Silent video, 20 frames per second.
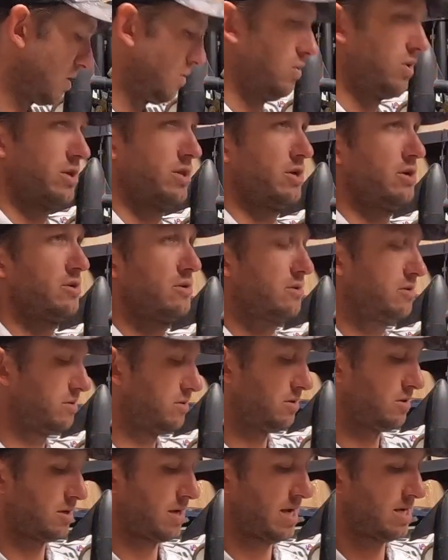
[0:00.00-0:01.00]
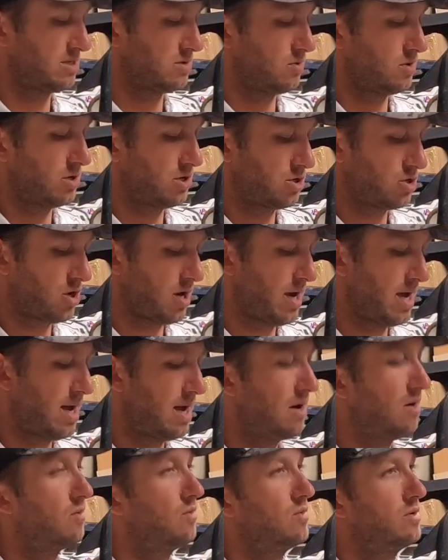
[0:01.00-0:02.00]
One of the other little guys I wanted to try
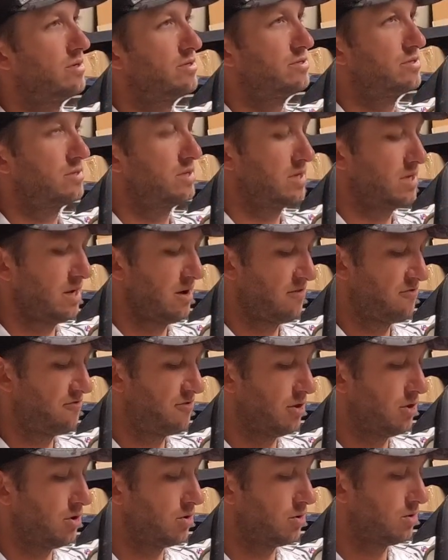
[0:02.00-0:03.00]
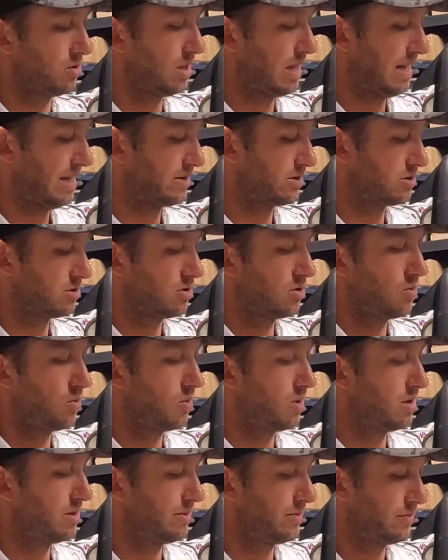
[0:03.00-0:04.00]
out was the Flow Glider
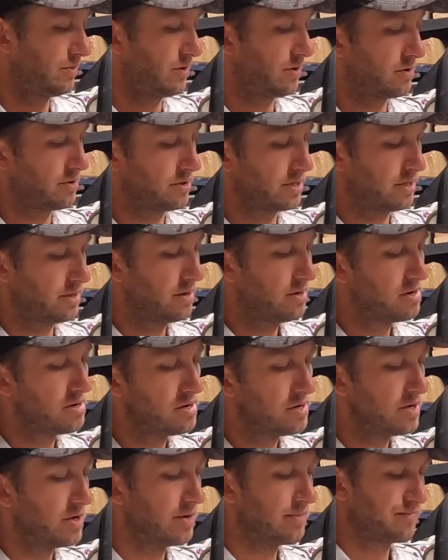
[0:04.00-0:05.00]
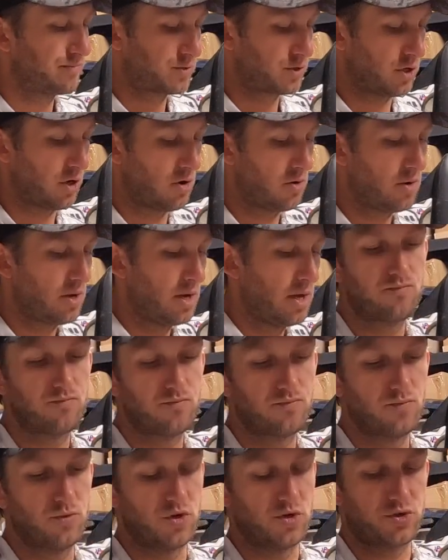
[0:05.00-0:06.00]
130. So
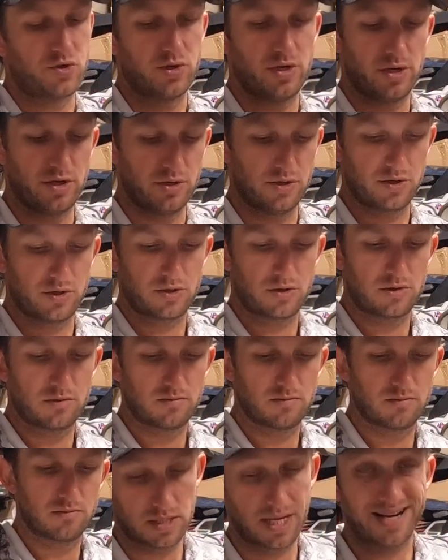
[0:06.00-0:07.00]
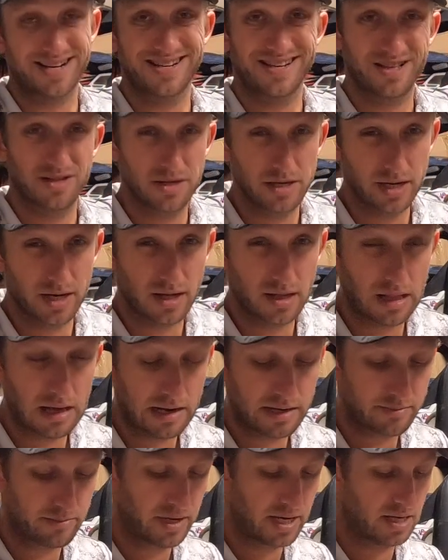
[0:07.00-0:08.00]
this is technically a
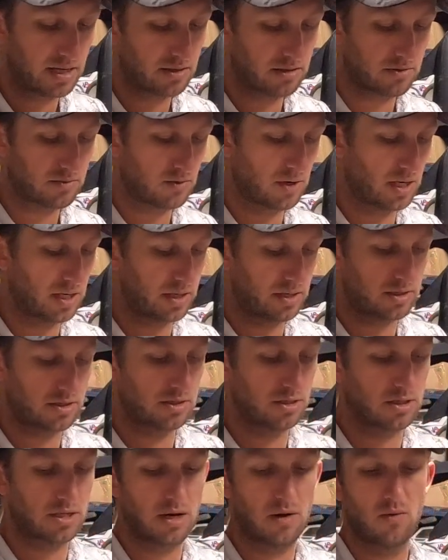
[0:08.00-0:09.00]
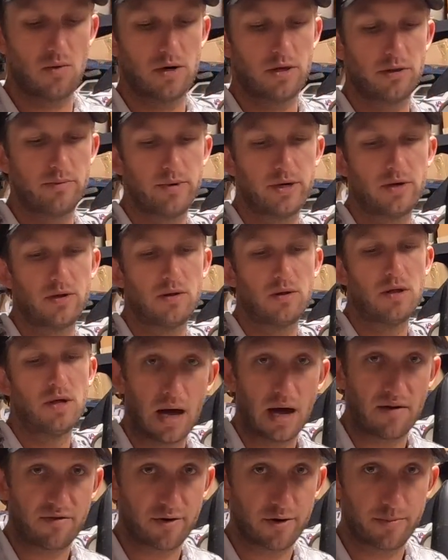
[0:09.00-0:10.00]
glide bait, right? Because it's got one in the middle.
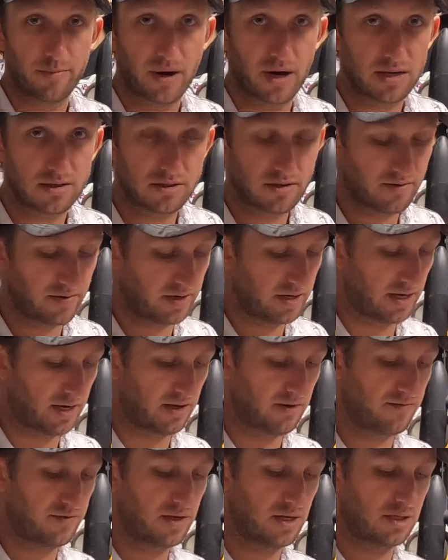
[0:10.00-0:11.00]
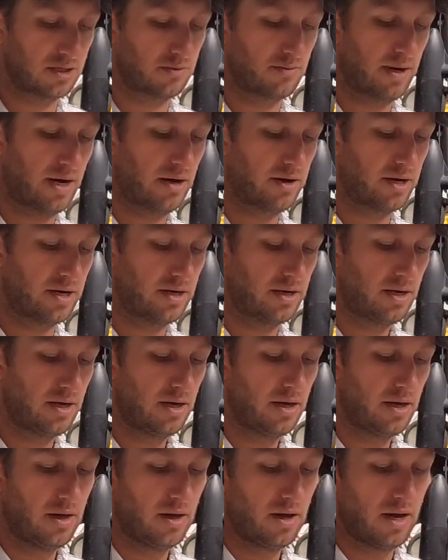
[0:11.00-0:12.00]
I've heard positive and negative things about it,
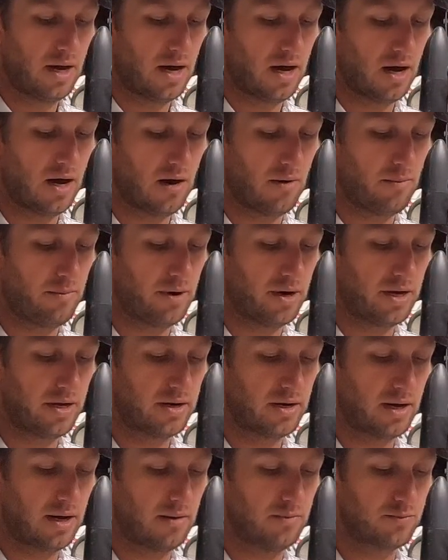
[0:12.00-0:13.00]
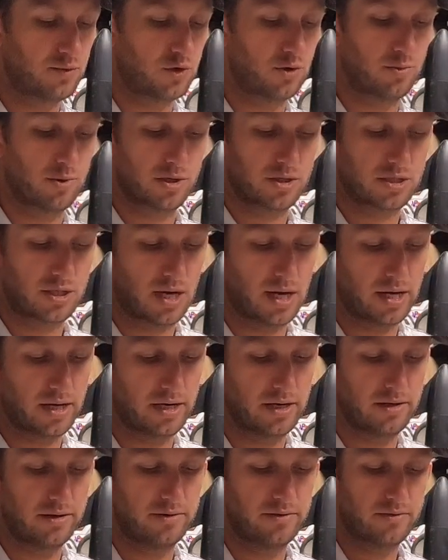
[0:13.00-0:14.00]
but I'm super
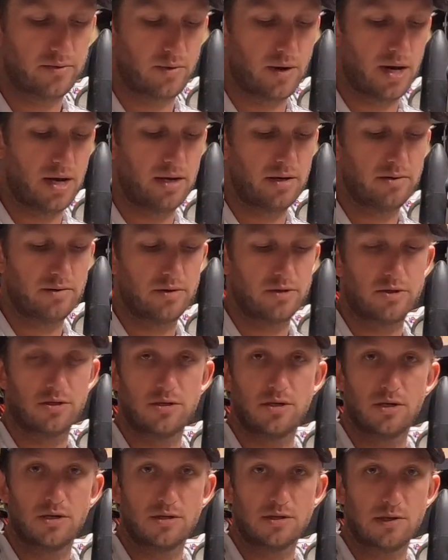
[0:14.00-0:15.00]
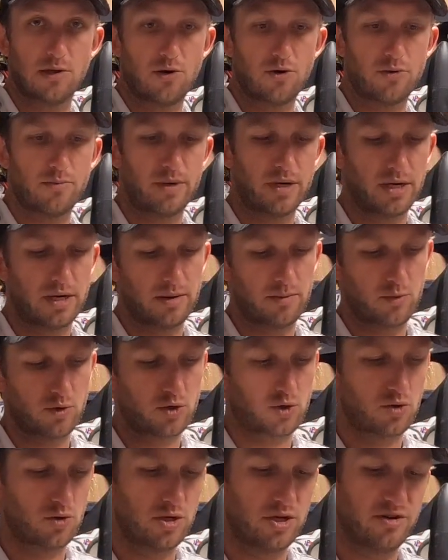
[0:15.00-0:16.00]
excited, right? This is a slow to medium
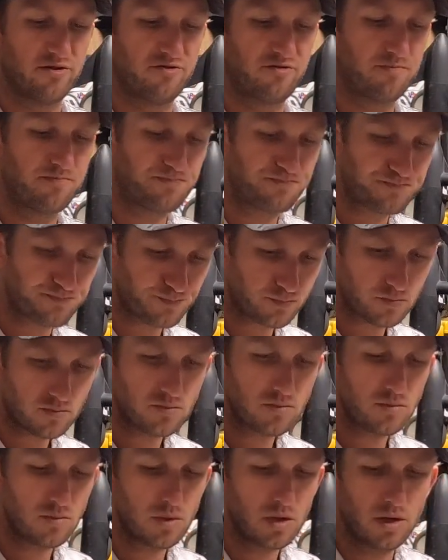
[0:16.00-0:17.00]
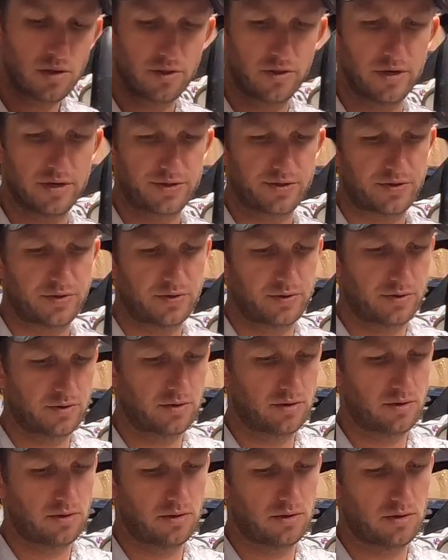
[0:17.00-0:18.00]
retrieve. This
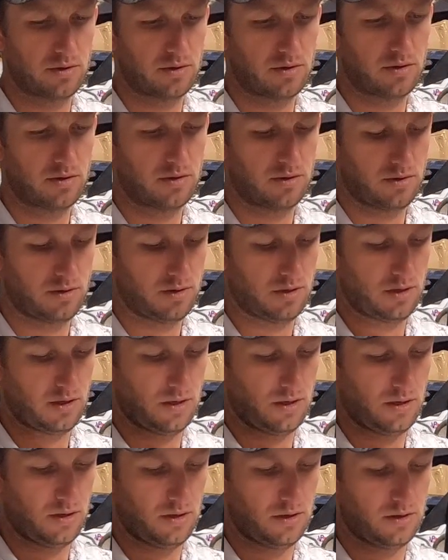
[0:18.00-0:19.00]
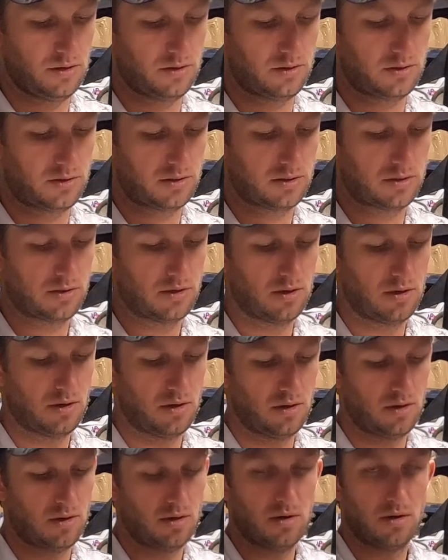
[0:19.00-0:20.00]
is
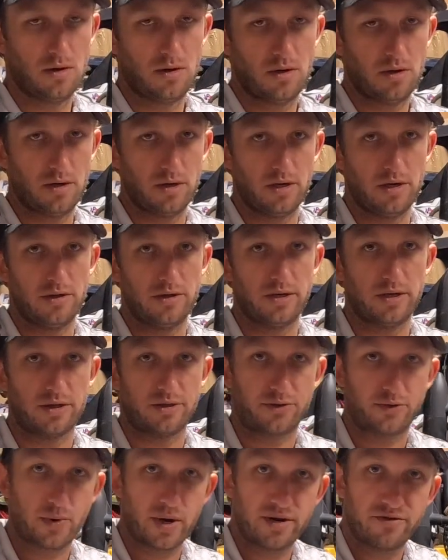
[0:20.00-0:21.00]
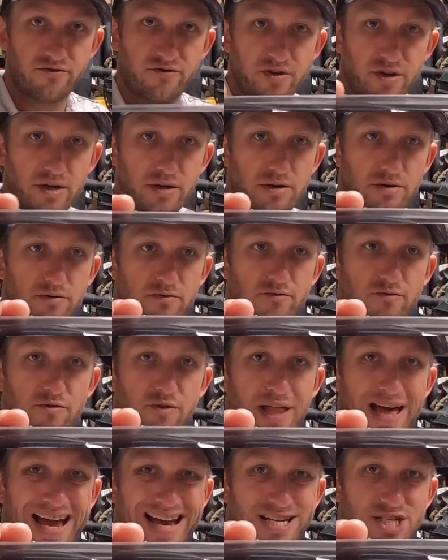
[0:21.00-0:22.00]
in the thread fin
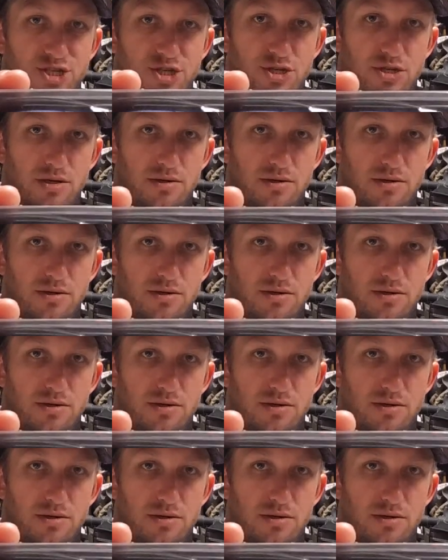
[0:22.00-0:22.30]
flash.